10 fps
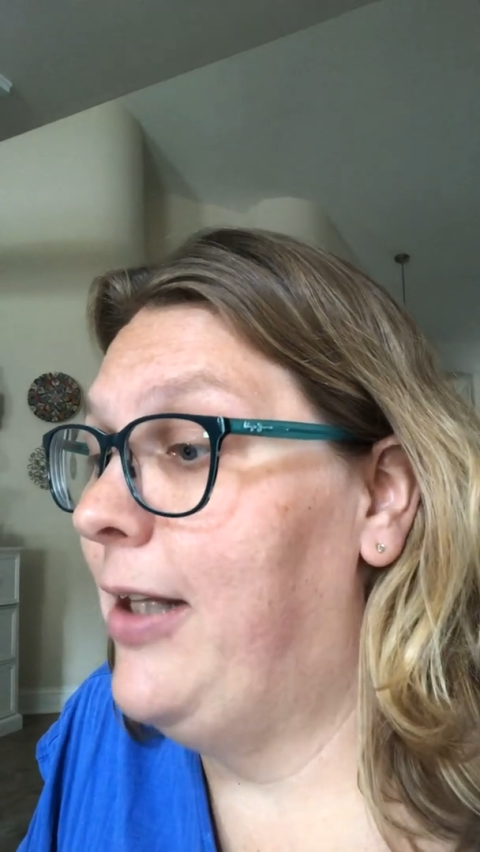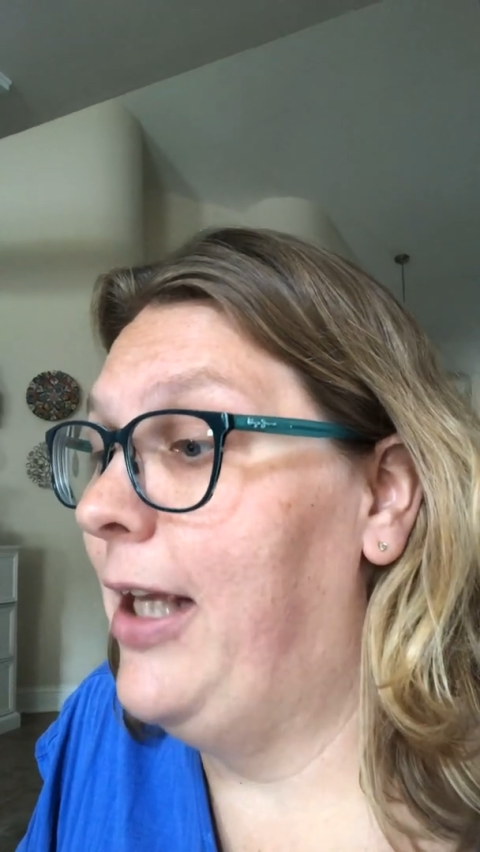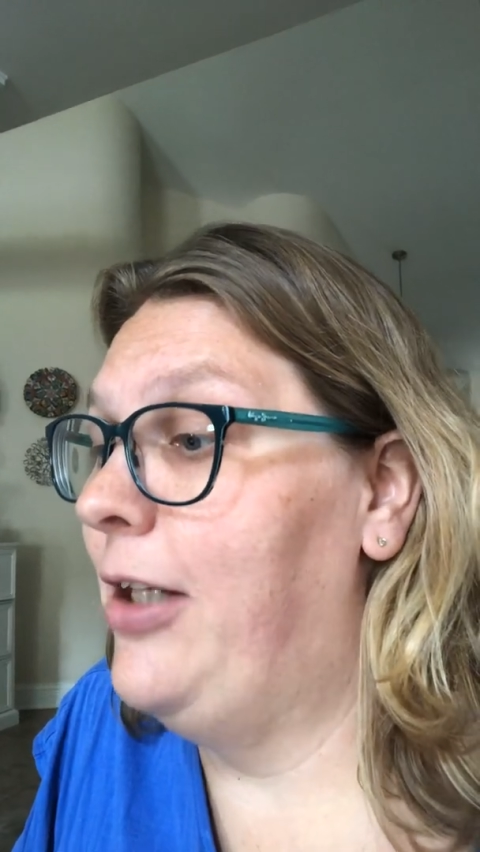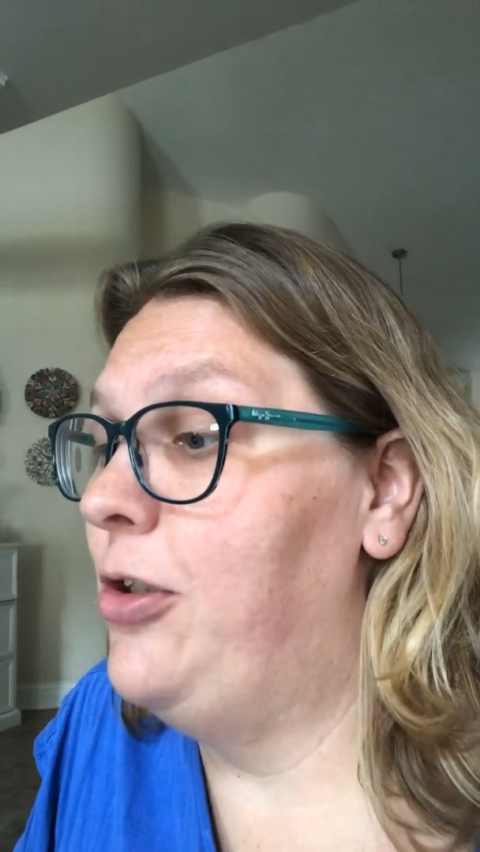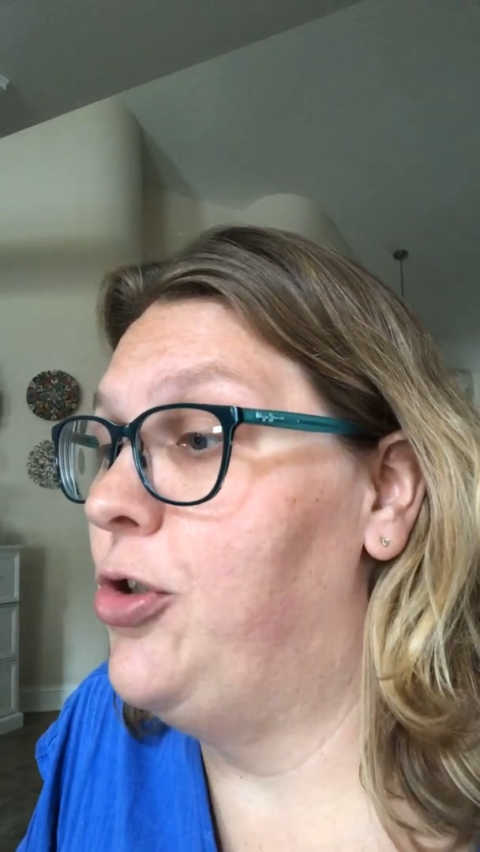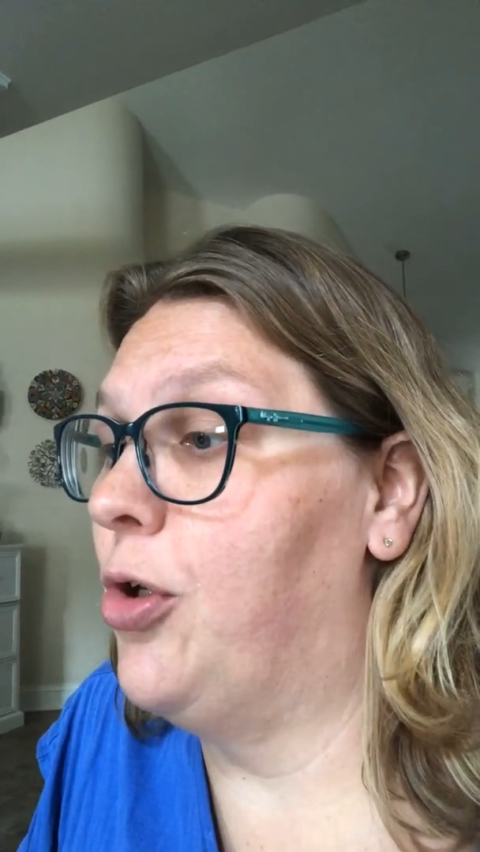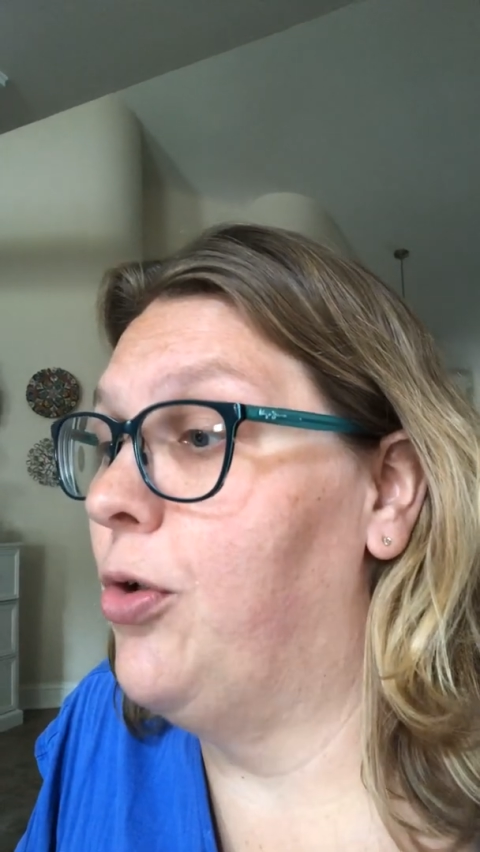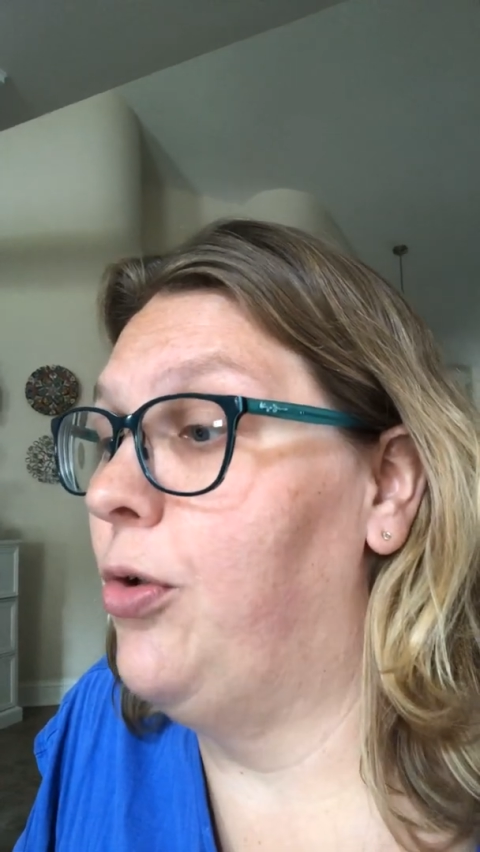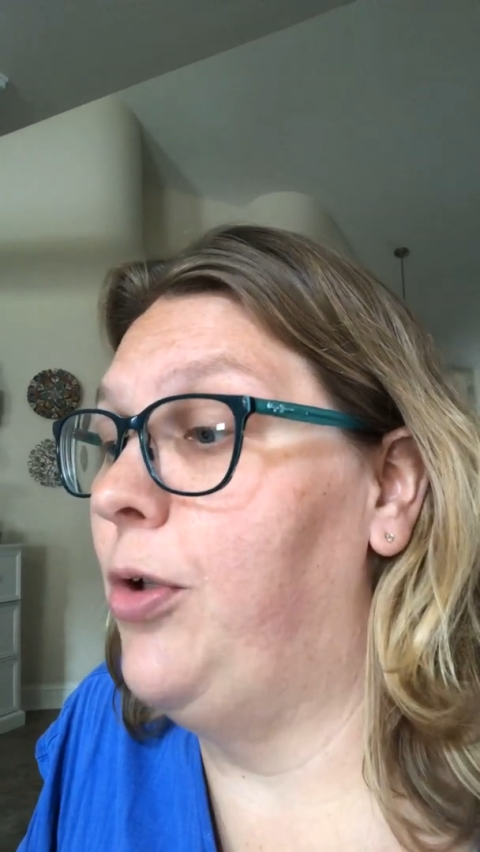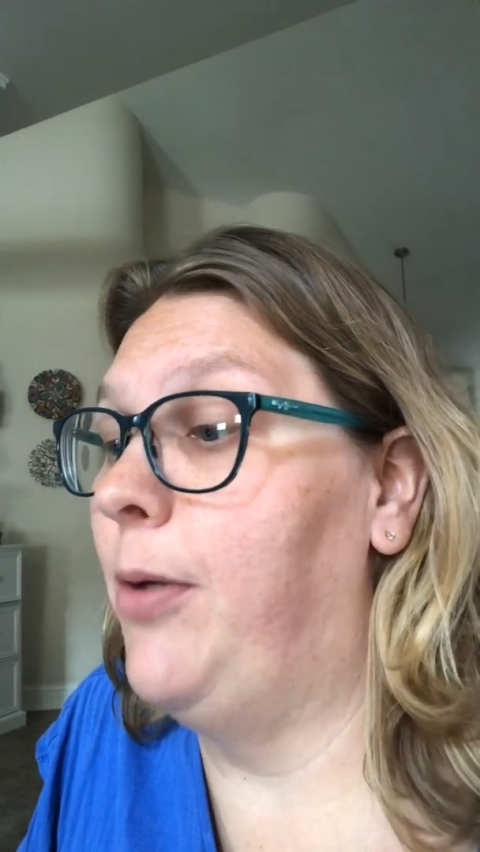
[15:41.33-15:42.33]
then
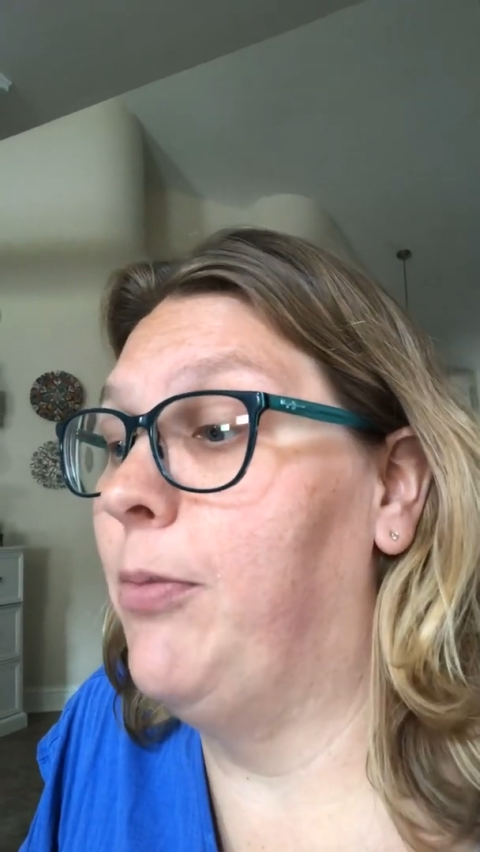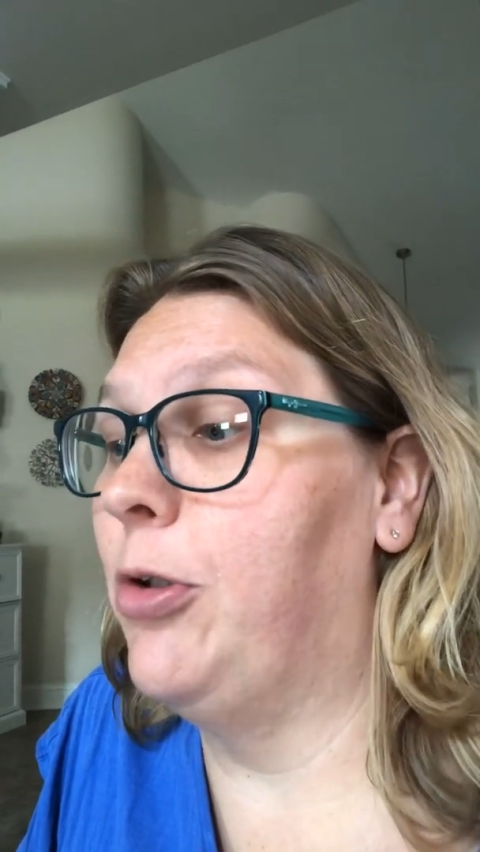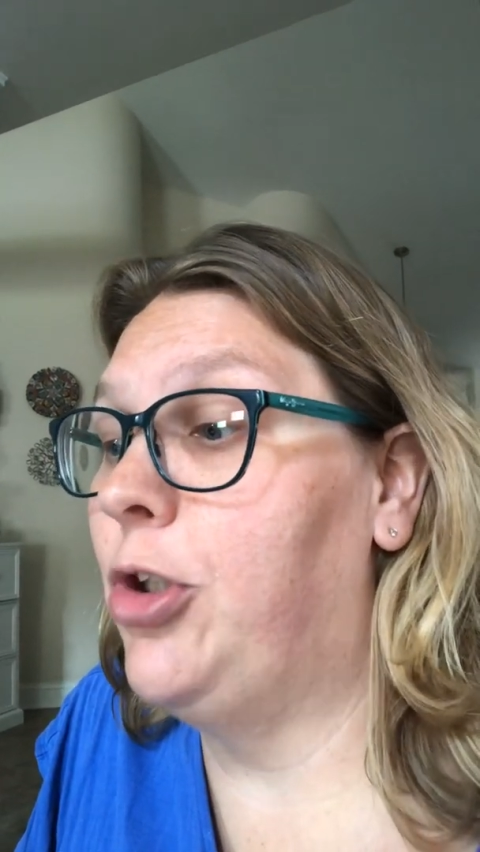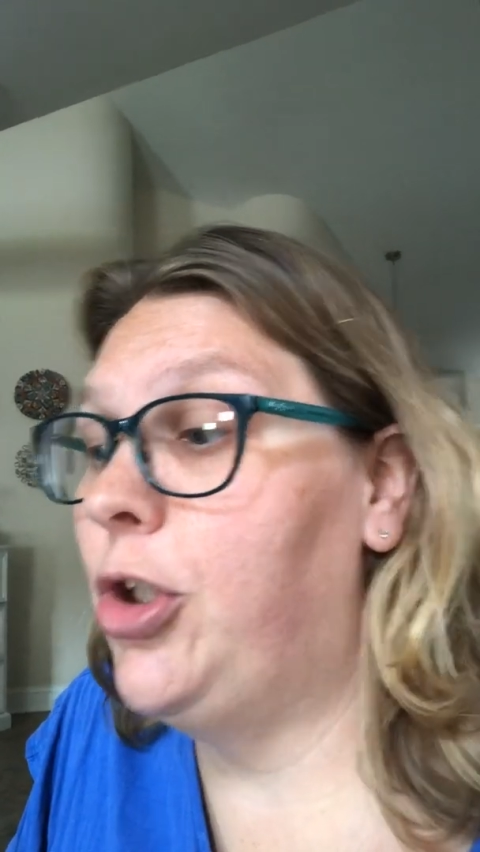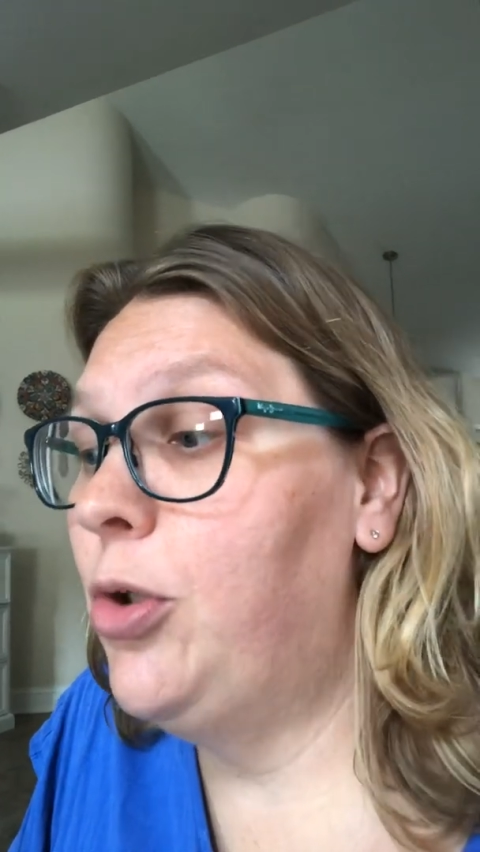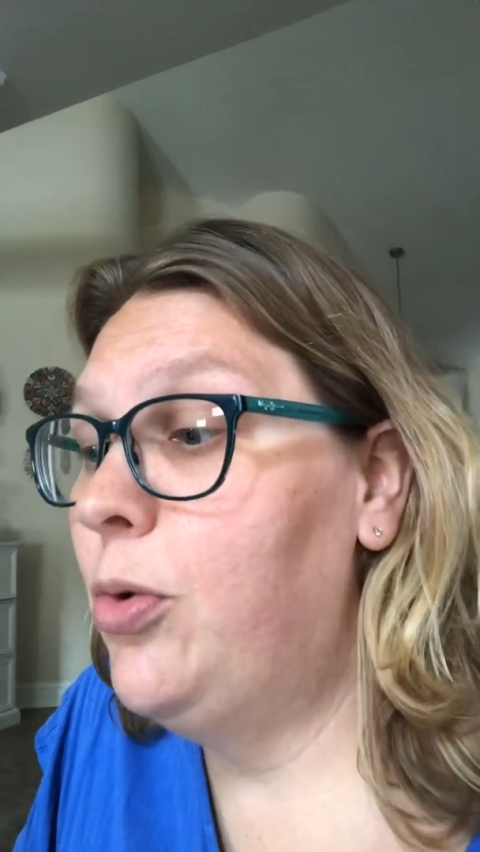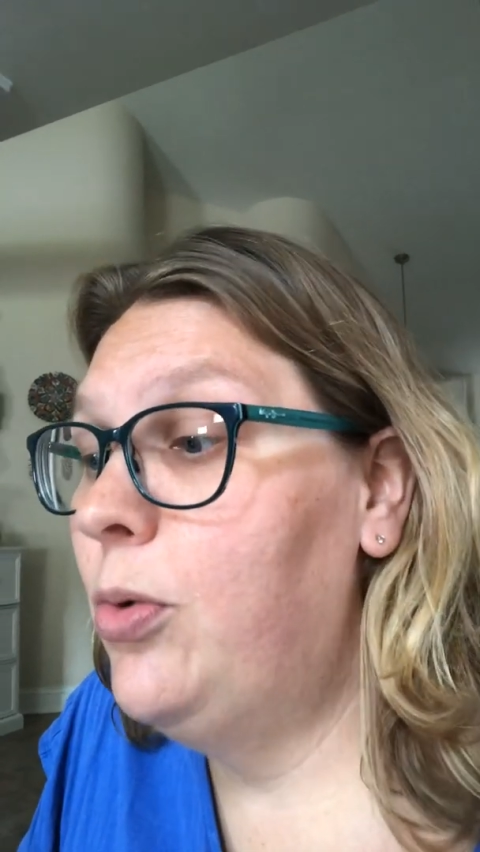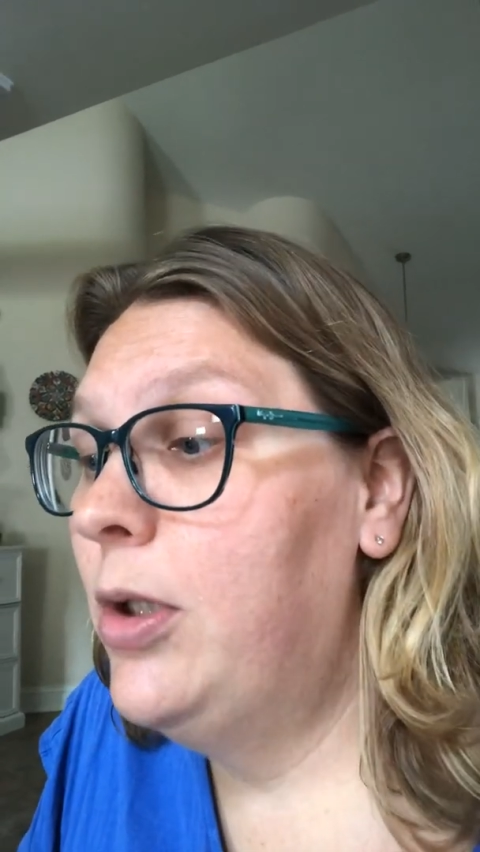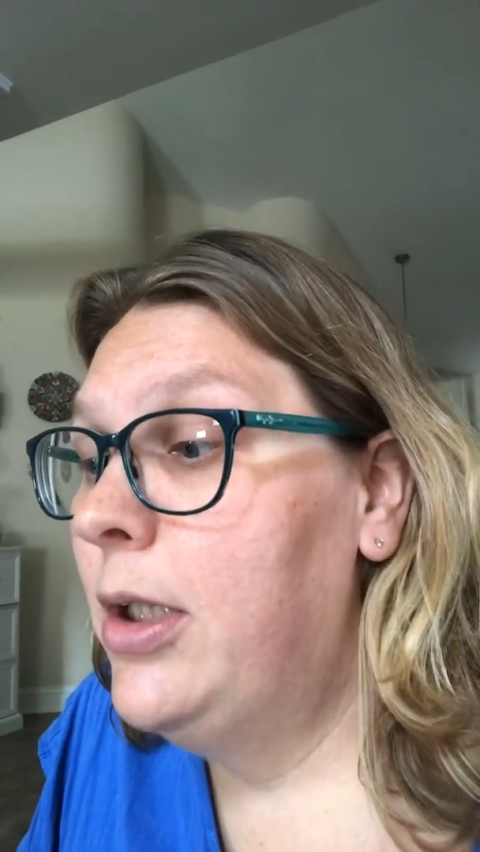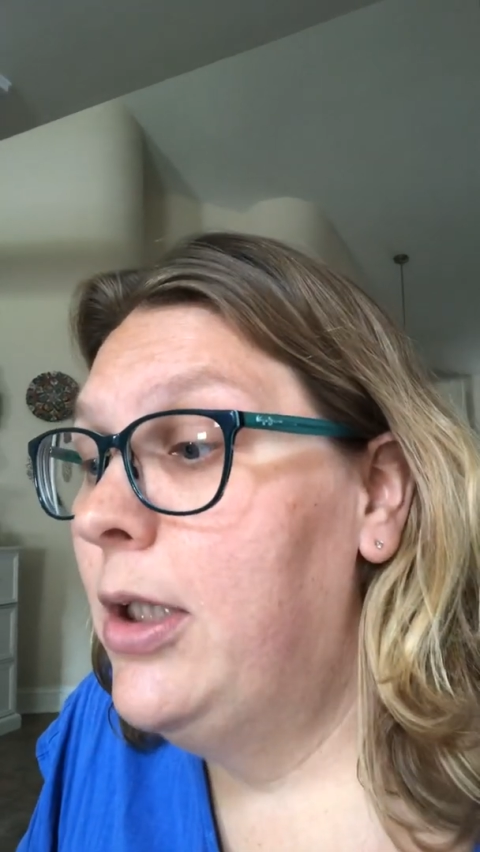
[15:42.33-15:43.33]
journal number 2